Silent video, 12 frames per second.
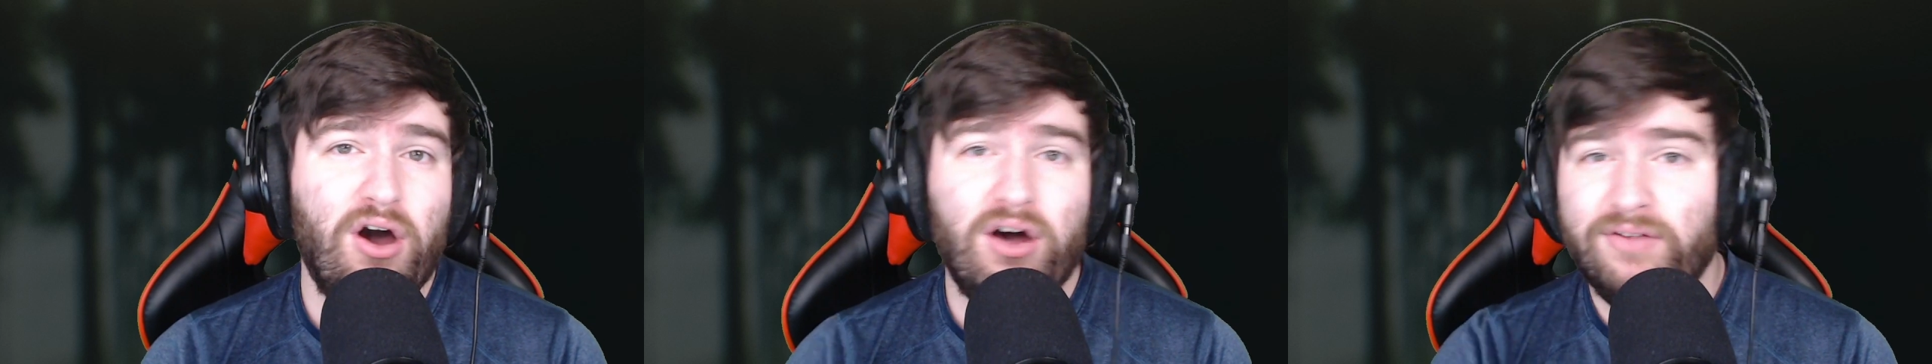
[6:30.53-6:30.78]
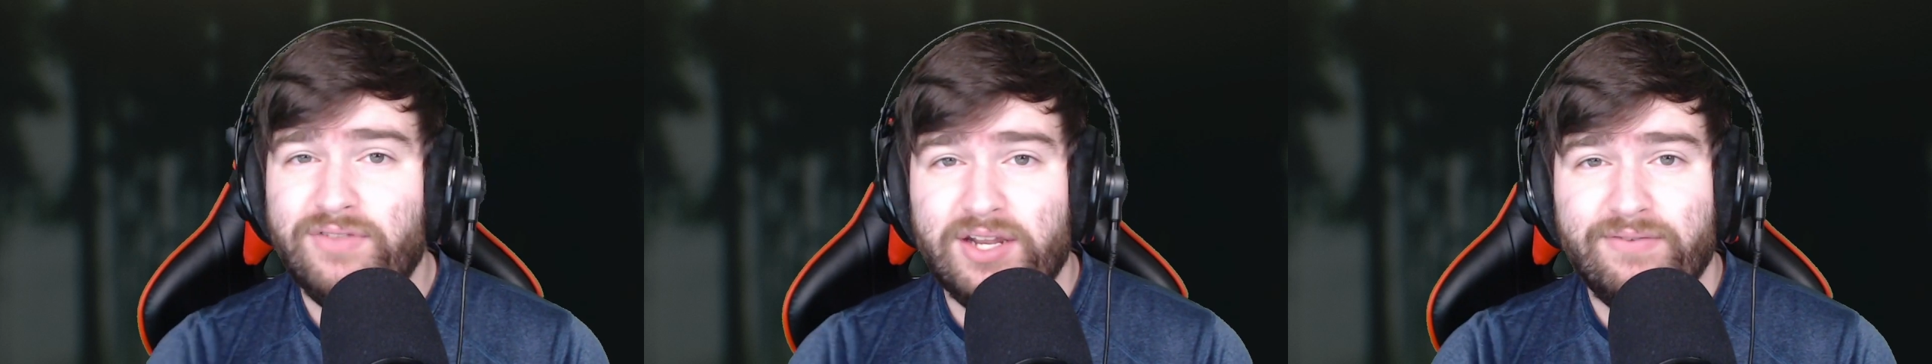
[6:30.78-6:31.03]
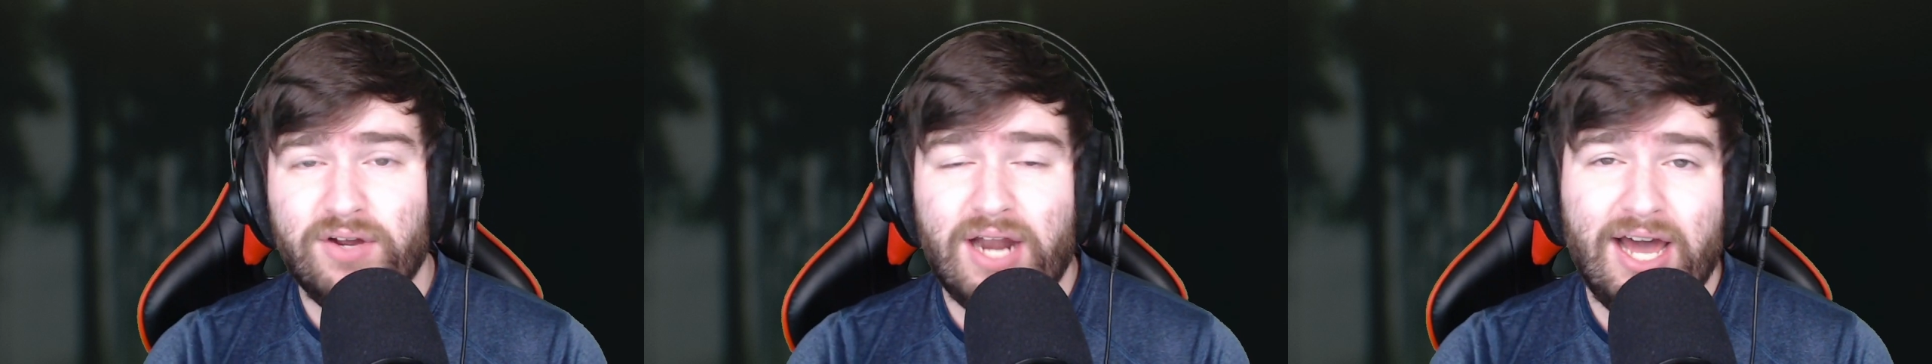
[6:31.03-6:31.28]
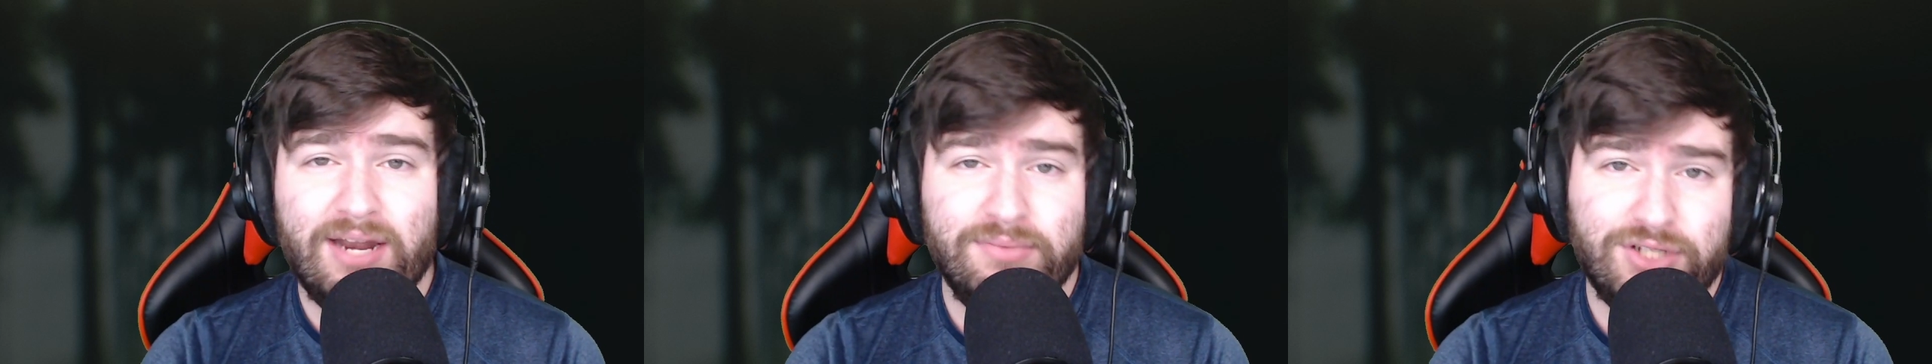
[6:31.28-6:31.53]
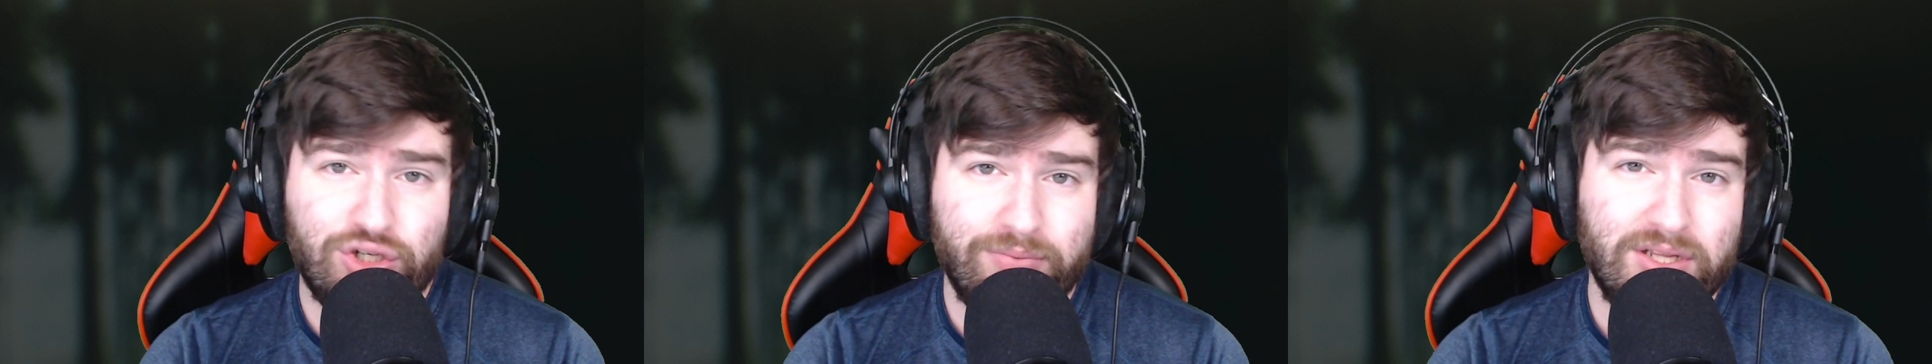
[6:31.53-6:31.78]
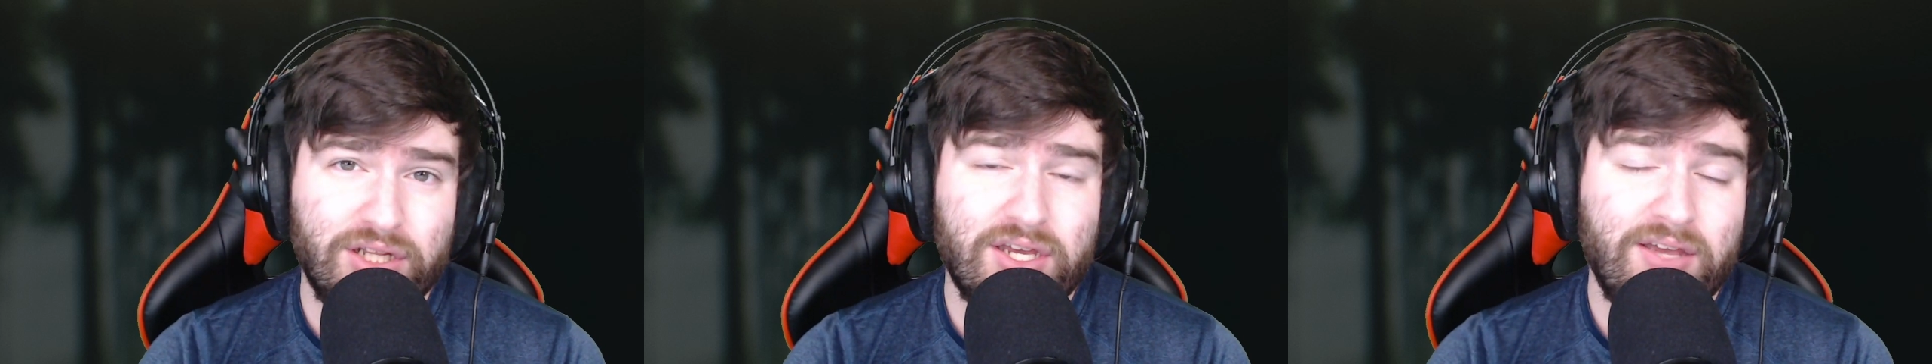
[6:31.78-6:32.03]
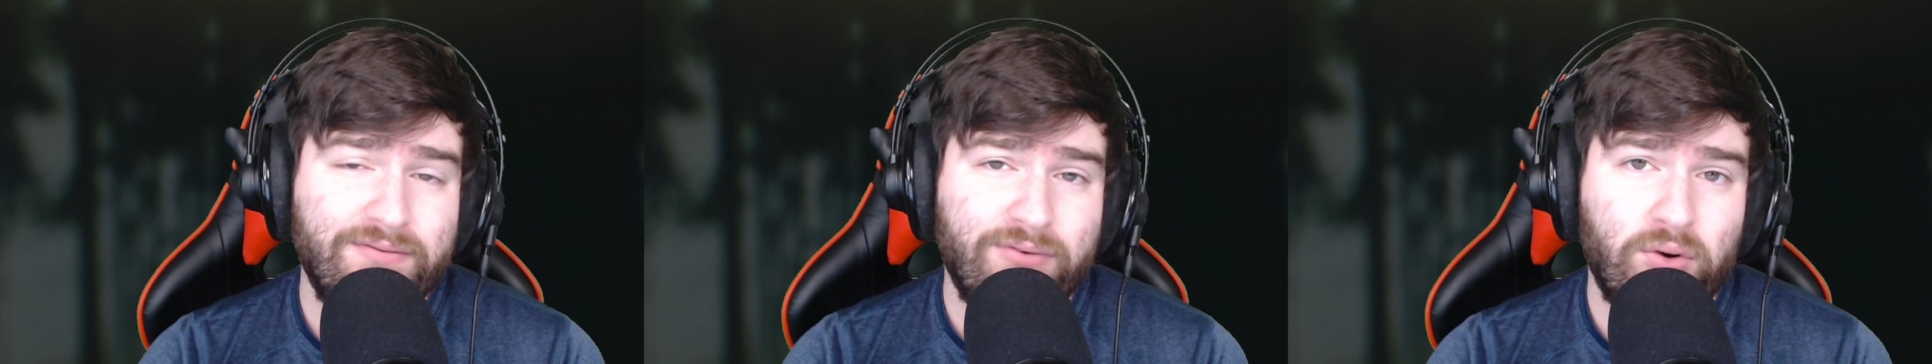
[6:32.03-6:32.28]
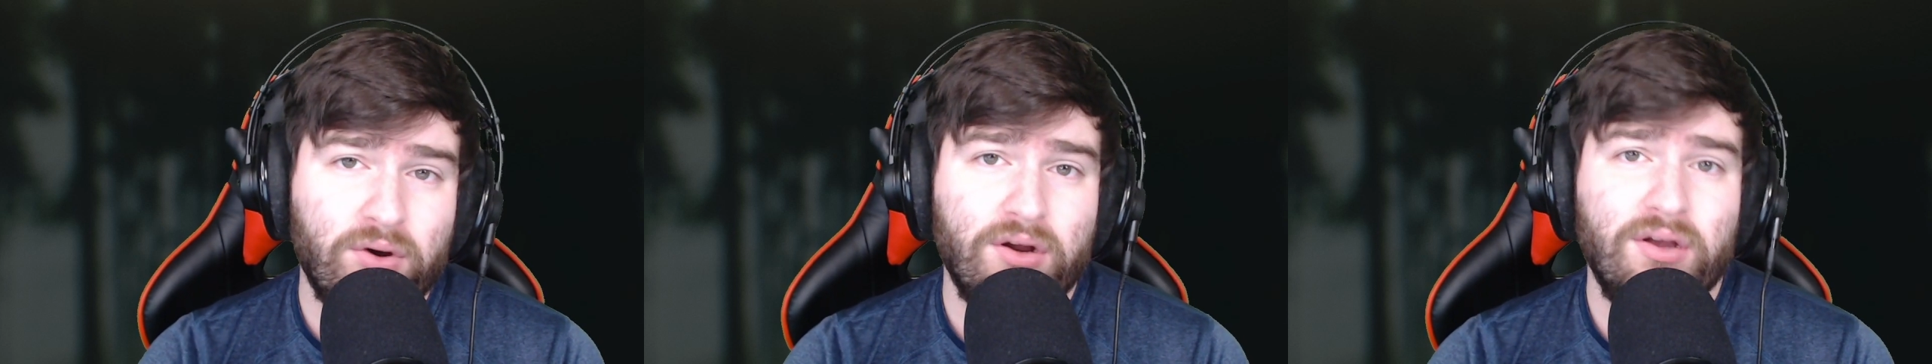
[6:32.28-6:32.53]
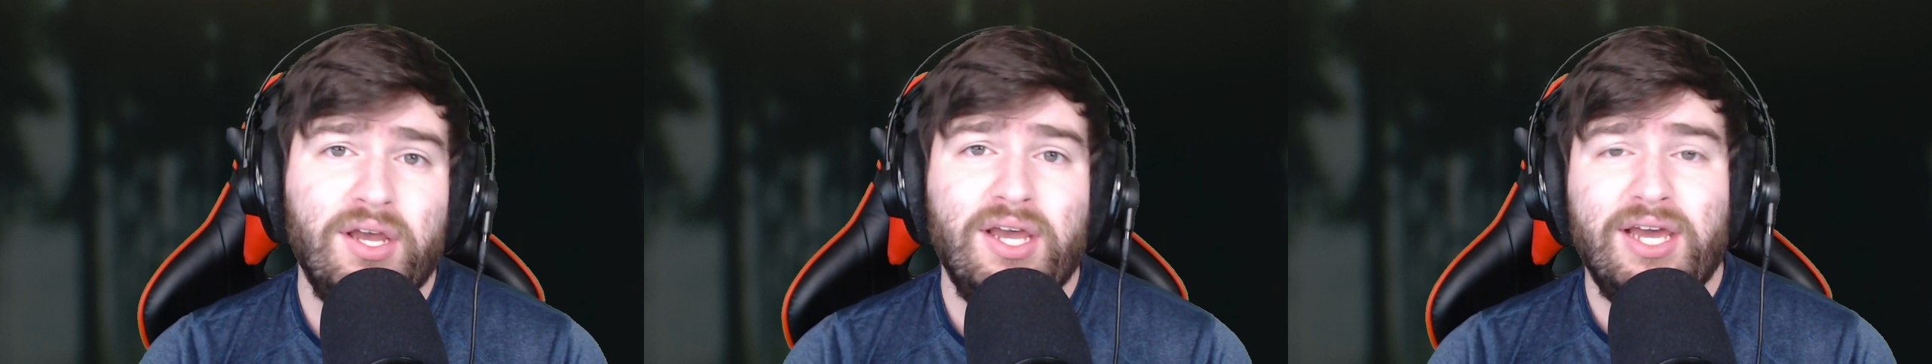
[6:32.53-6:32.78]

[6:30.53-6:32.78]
all of the different items that you'll be looking for.